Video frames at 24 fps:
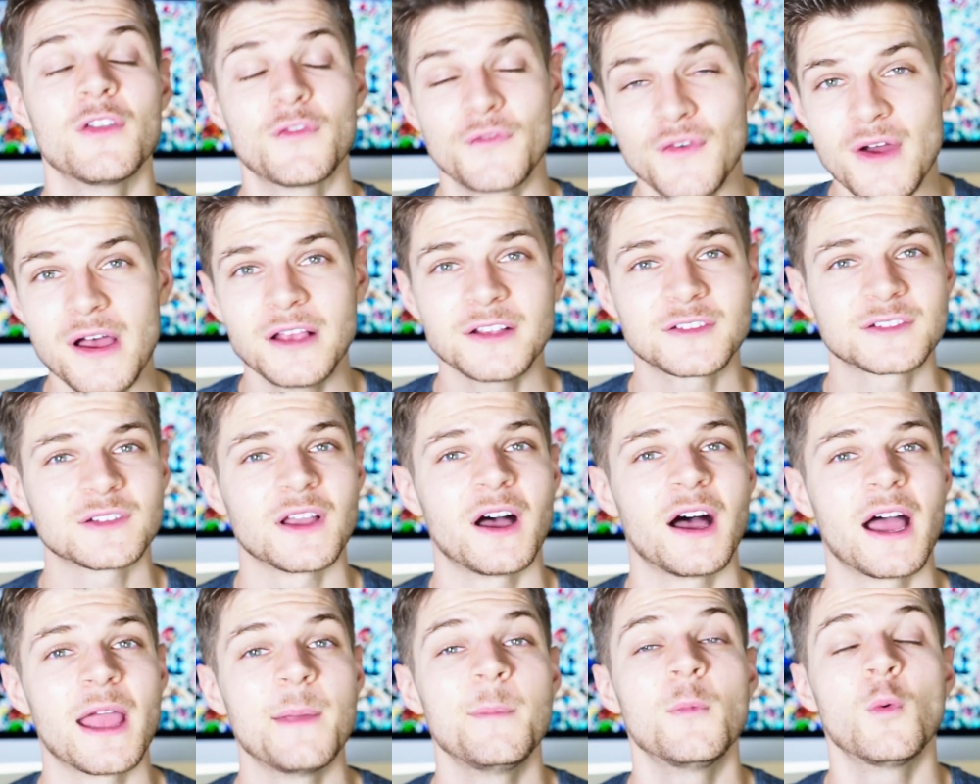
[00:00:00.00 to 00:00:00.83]
The first
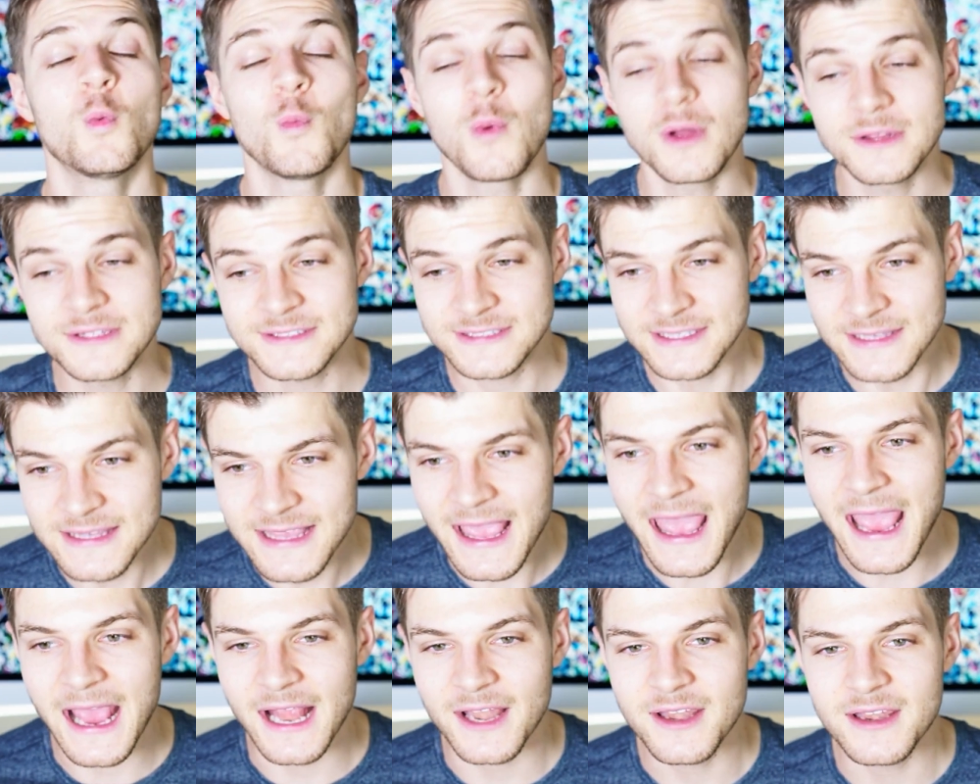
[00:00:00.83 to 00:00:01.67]
time, once
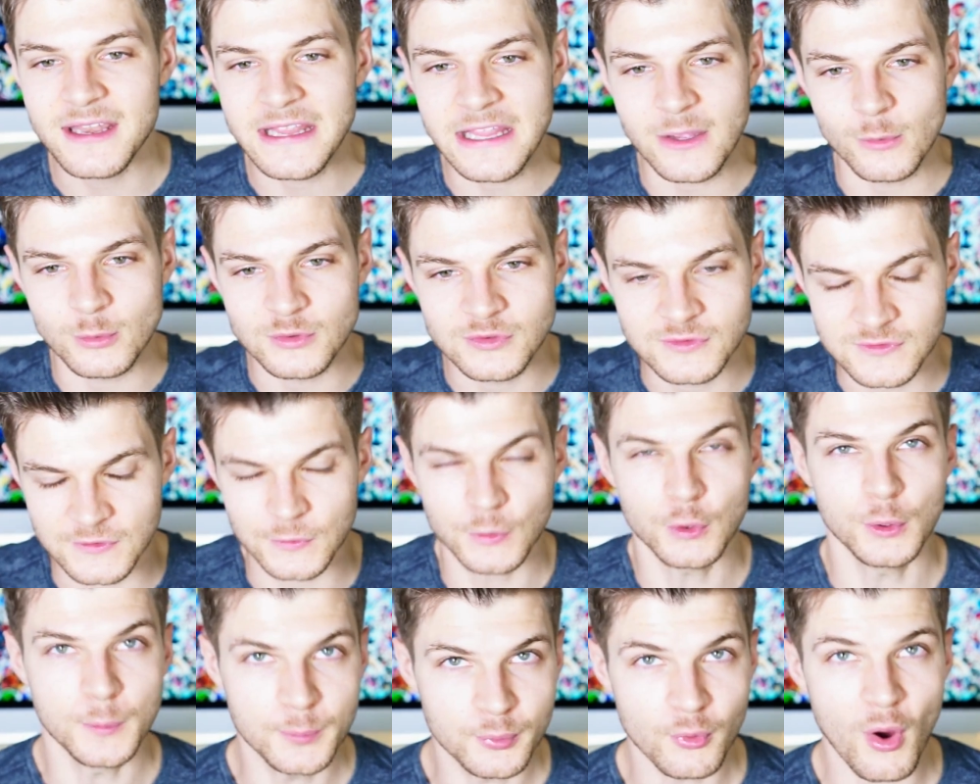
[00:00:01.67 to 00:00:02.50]
again, it was
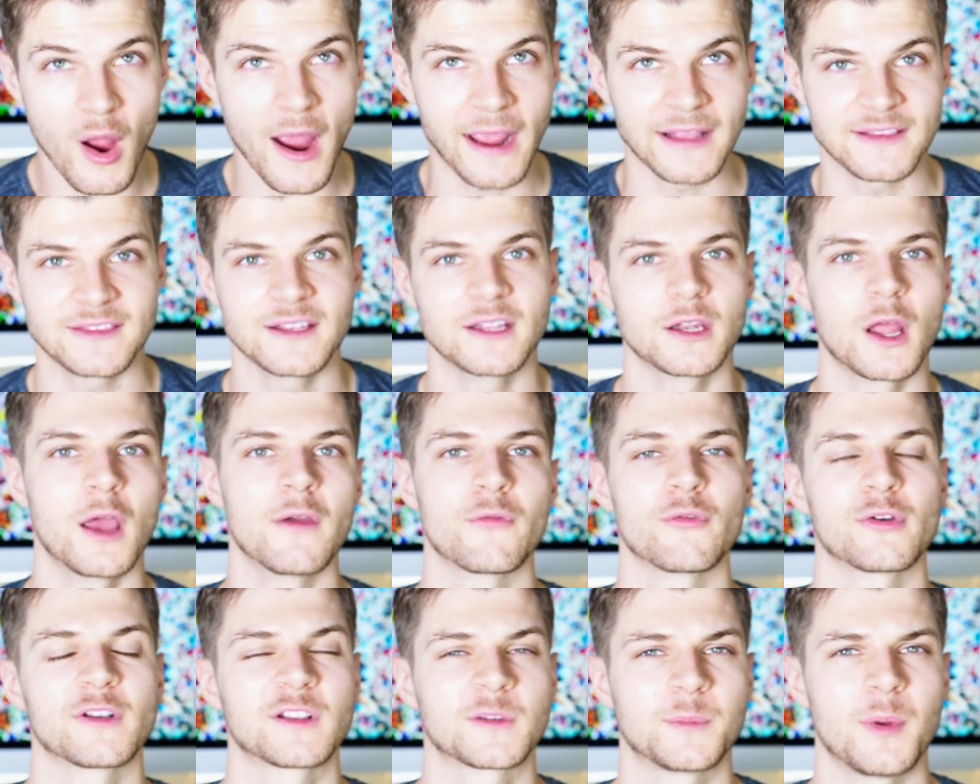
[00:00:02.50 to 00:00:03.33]
too bright and
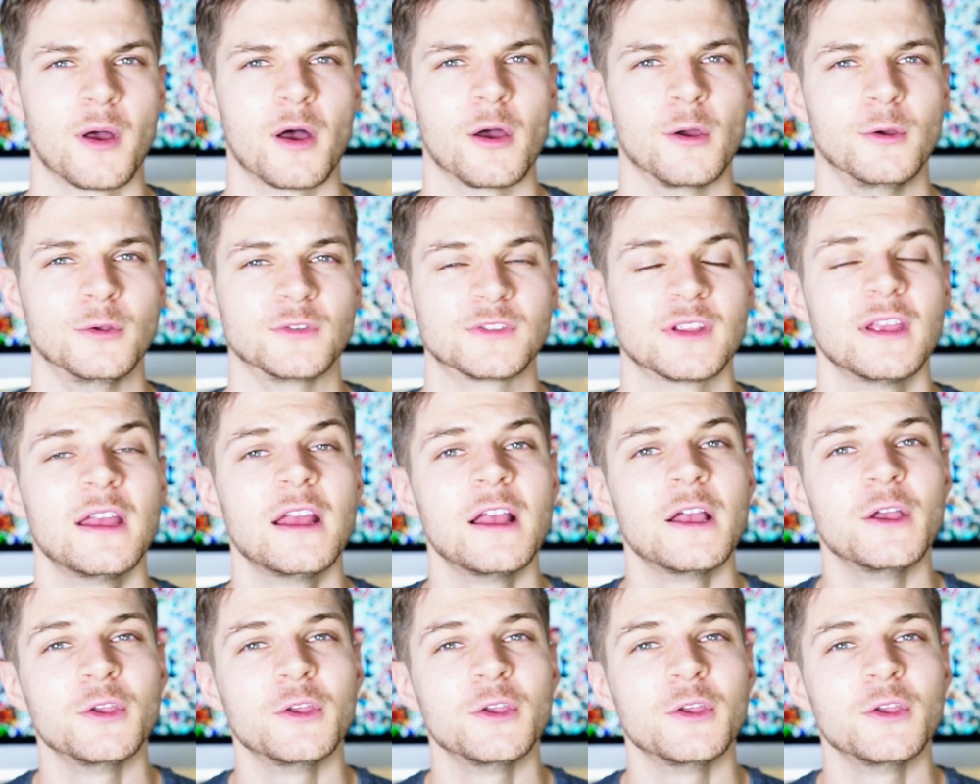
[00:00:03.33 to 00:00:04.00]
overexposed.